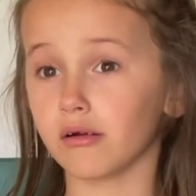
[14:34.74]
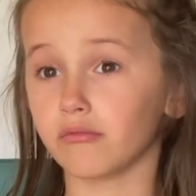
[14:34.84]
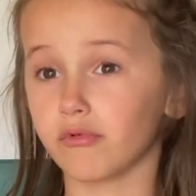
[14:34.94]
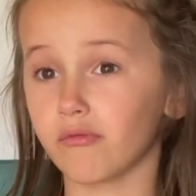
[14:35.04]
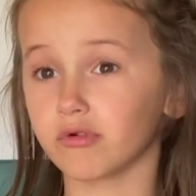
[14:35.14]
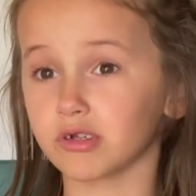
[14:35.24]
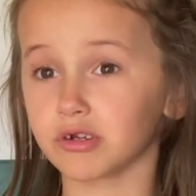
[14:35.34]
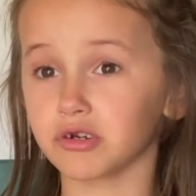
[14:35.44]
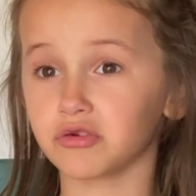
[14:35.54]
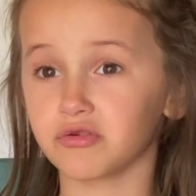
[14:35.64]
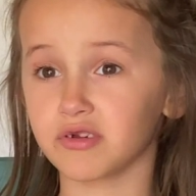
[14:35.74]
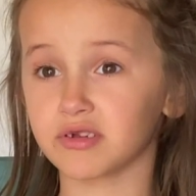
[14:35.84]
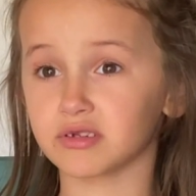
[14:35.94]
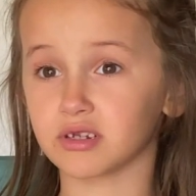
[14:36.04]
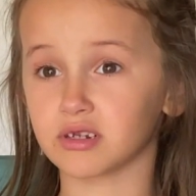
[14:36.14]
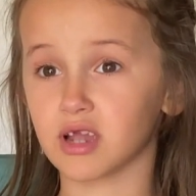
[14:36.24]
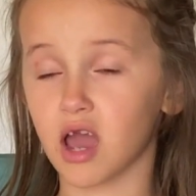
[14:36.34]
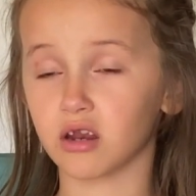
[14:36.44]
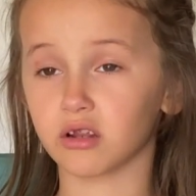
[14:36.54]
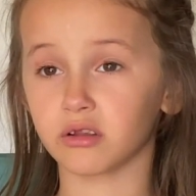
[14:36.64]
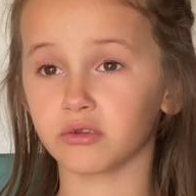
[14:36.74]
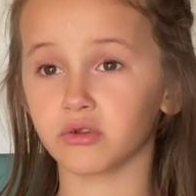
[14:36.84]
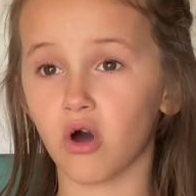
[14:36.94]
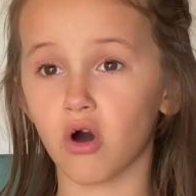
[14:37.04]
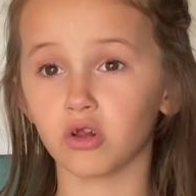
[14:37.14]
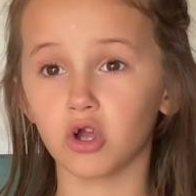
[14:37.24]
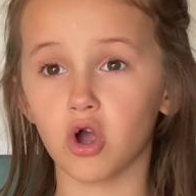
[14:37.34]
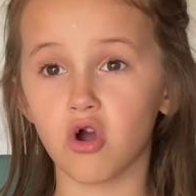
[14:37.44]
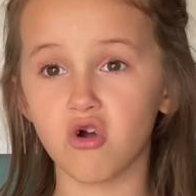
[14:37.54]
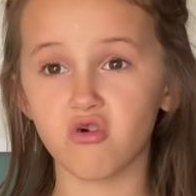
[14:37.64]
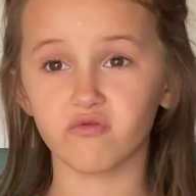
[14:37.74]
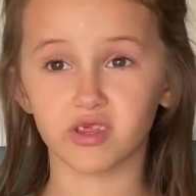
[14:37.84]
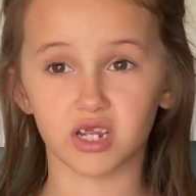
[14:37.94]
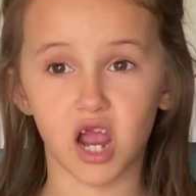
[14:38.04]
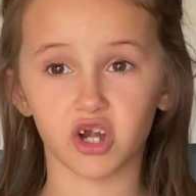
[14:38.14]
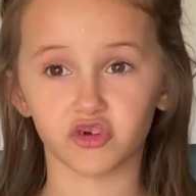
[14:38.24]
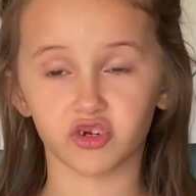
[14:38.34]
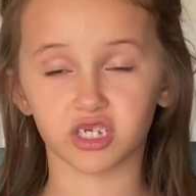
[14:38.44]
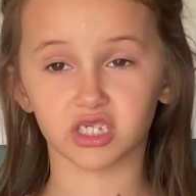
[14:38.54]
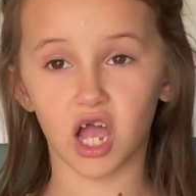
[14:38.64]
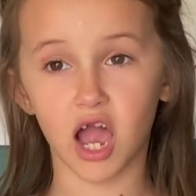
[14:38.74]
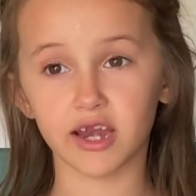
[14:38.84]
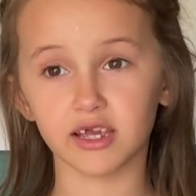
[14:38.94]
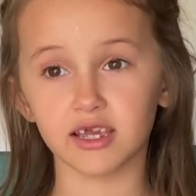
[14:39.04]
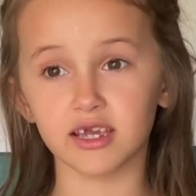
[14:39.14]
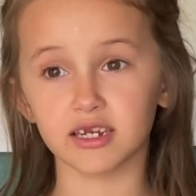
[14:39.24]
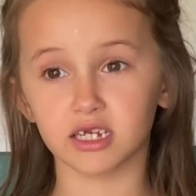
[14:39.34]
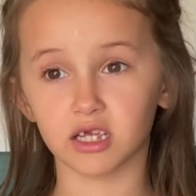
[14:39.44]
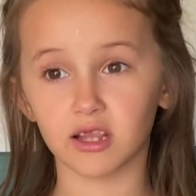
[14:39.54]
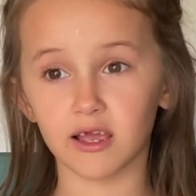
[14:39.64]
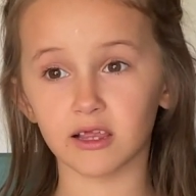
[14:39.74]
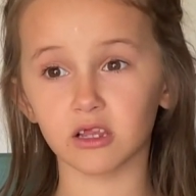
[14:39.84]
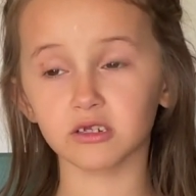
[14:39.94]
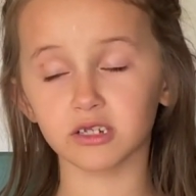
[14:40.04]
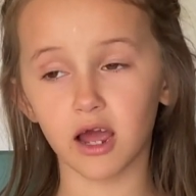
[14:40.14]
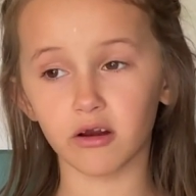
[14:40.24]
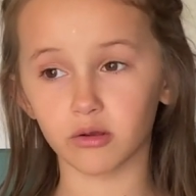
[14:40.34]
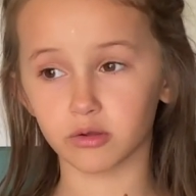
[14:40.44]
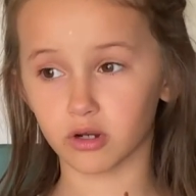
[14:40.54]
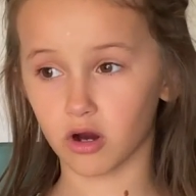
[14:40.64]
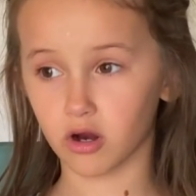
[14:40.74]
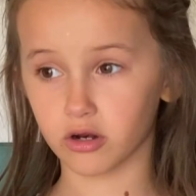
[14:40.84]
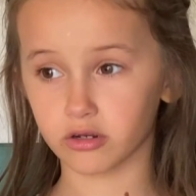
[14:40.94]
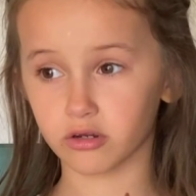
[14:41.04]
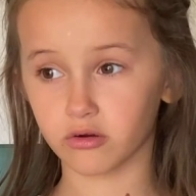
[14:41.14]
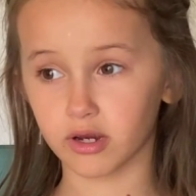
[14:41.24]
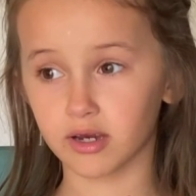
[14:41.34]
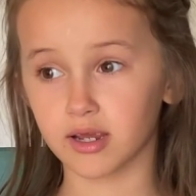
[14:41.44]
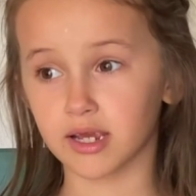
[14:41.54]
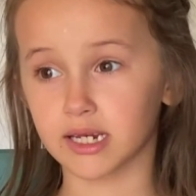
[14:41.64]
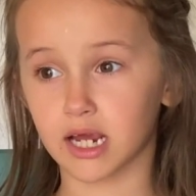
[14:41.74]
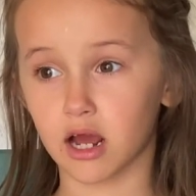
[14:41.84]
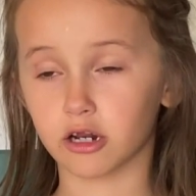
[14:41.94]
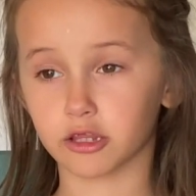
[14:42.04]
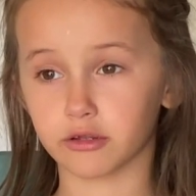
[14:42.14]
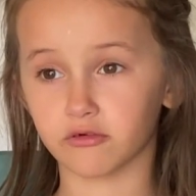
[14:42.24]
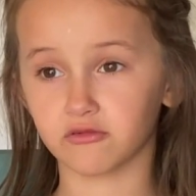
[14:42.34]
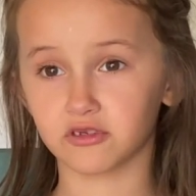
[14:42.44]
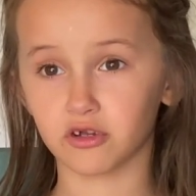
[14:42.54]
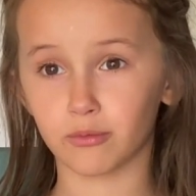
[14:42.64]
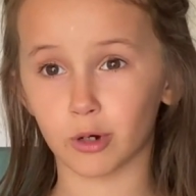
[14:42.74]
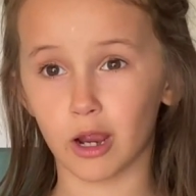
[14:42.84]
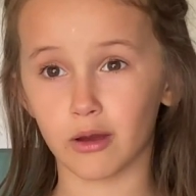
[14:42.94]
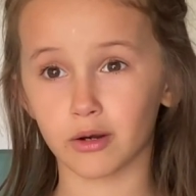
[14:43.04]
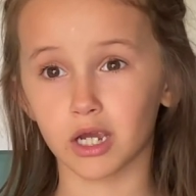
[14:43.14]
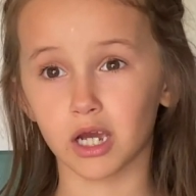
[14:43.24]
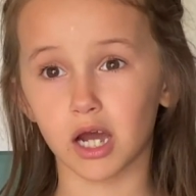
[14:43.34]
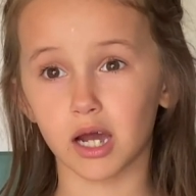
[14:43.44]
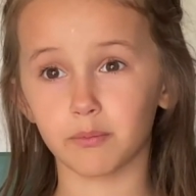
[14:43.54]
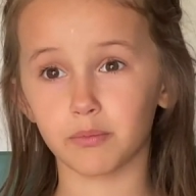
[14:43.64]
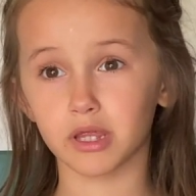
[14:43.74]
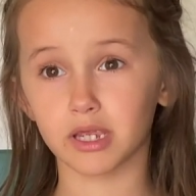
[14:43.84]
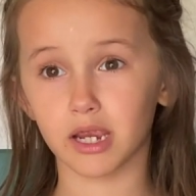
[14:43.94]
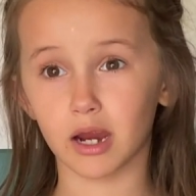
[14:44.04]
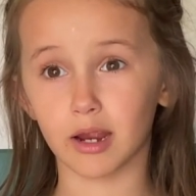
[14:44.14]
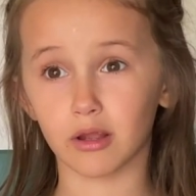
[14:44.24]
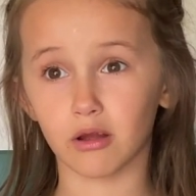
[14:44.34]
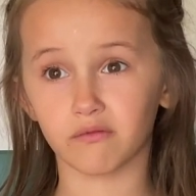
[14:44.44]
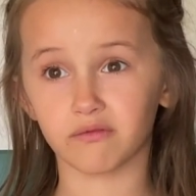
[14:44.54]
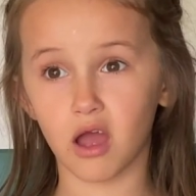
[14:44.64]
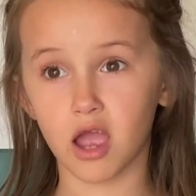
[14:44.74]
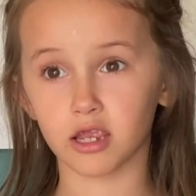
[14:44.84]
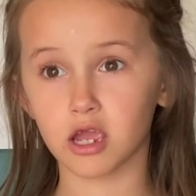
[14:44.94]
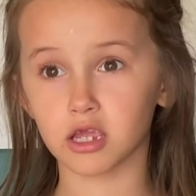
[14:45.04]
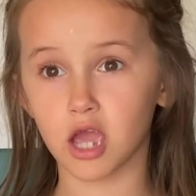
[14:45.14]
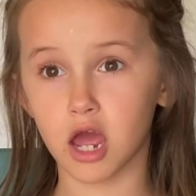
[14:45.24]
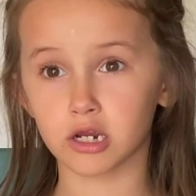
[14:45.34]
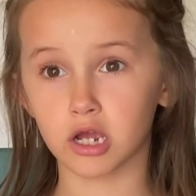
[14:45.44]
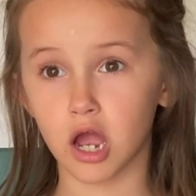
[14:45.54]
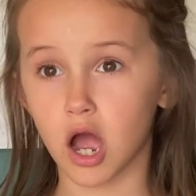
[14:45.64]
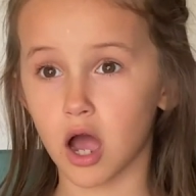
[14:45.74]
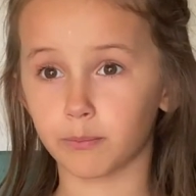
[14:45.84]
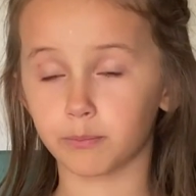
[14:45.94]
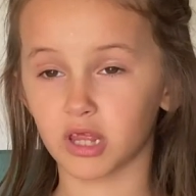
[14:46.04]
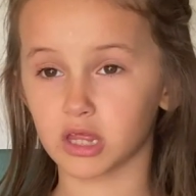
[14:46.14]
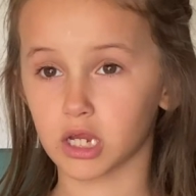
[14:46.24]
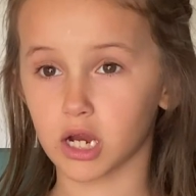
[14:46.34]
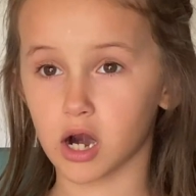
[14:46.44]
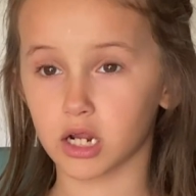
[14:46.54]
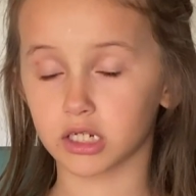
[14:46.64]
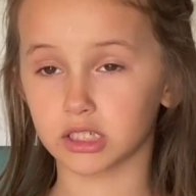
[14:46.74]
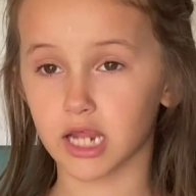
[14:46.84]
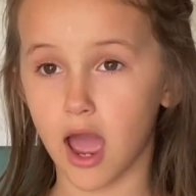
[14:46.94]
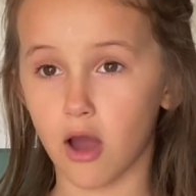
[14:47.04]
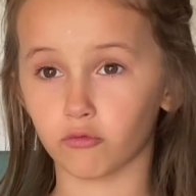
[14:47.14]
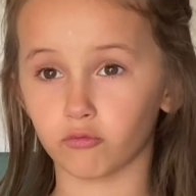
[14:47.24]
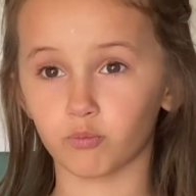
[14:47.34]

rivers and trees and cattle and all over the countryside, till I look down on the garden green, down on the roof so brown. Up in the air I go flying again, up in the air and down.